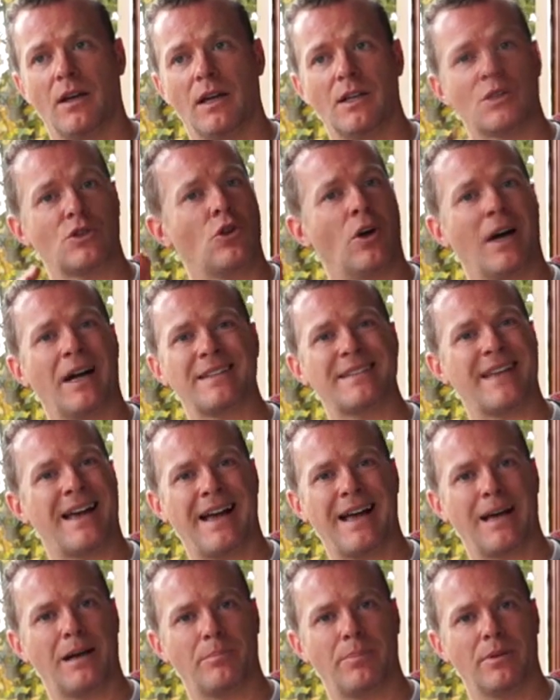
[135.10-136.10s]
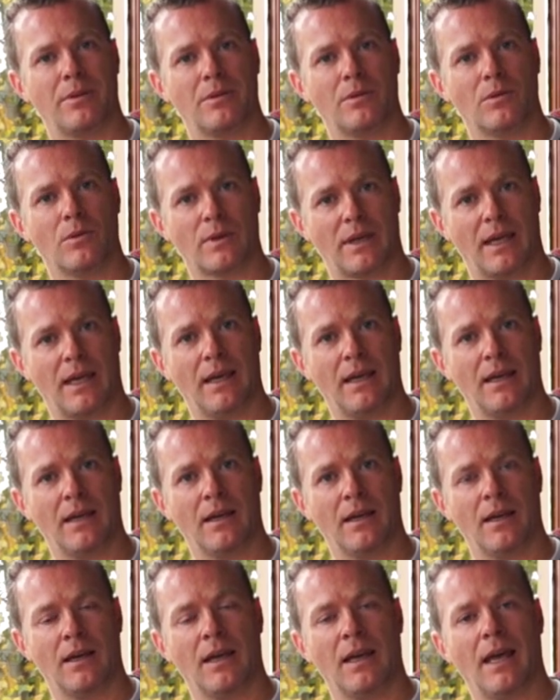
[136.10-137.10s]
it's not a tap,
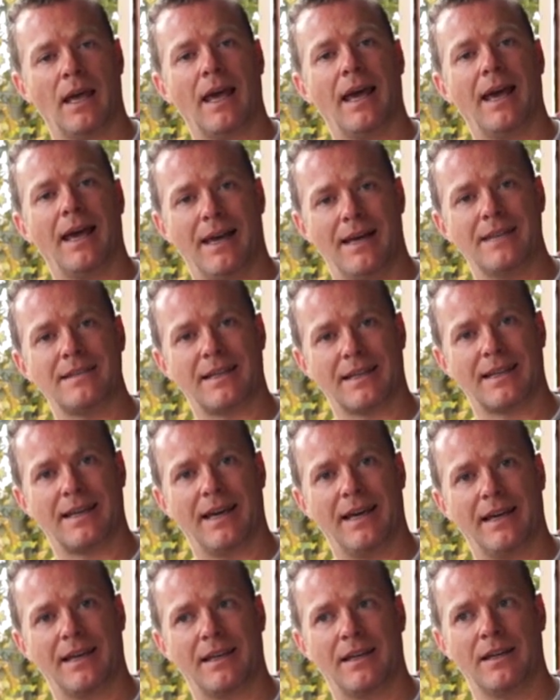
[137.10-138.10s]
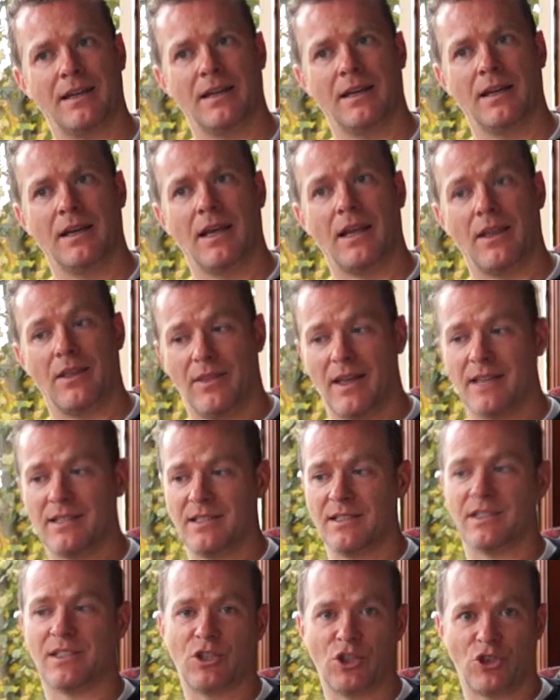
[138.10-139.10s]
okay? It is a kick.
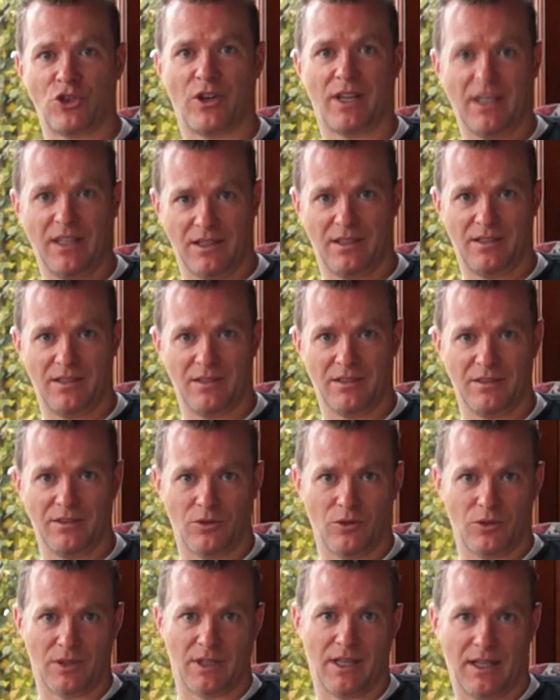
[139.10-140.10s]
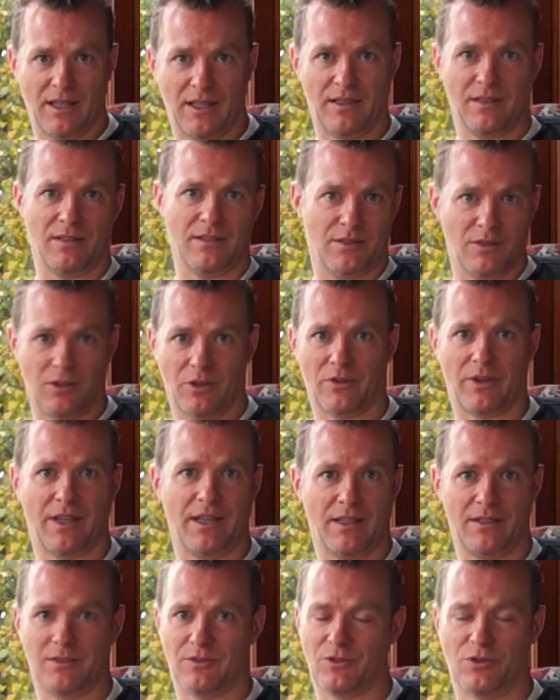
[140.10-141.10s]
This is a strike, okay? All
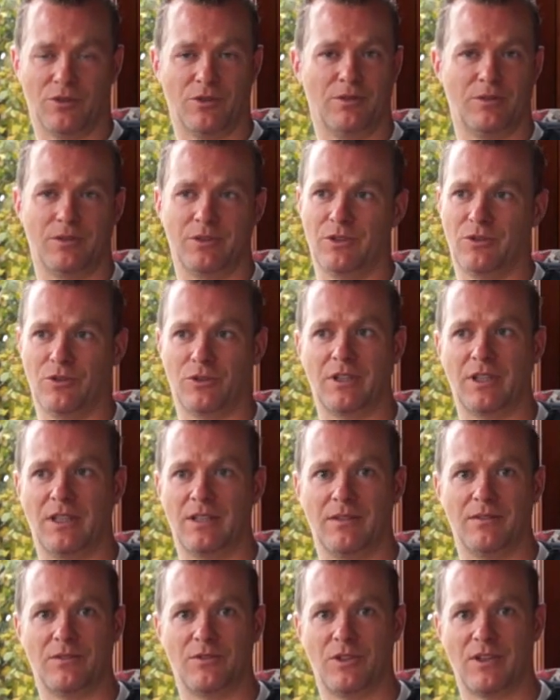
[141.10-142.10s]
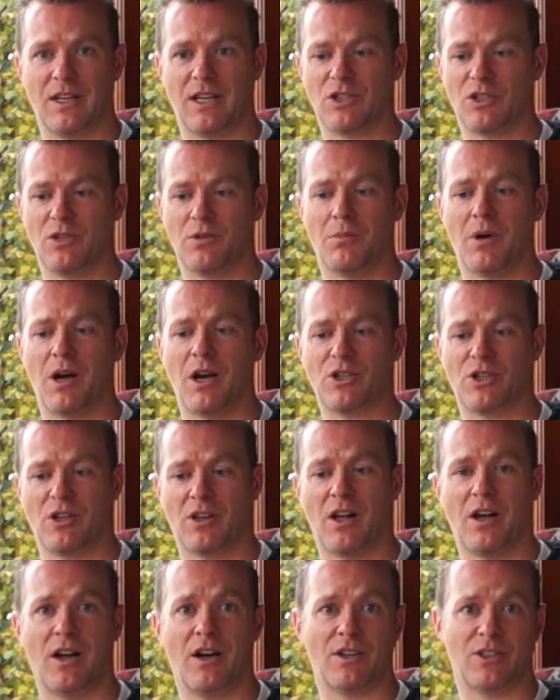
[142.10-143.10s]
right, so you look at traditional
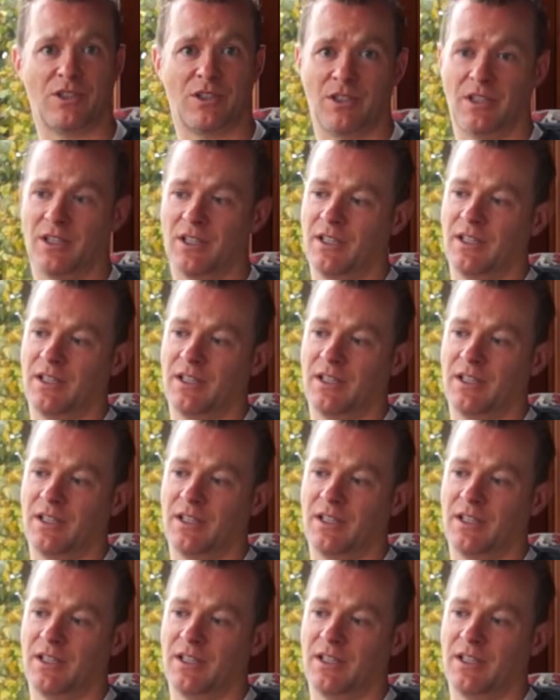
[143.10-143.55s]
martial arts,